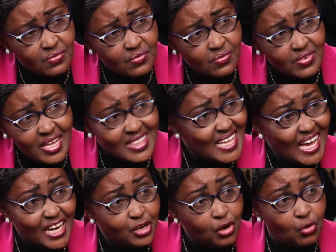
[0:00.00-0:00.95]
And they had
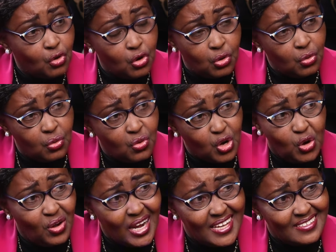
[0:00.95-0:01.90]
no clue,
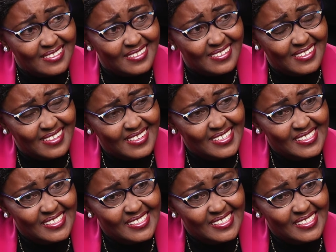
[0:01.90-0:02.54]
clueless. No clue.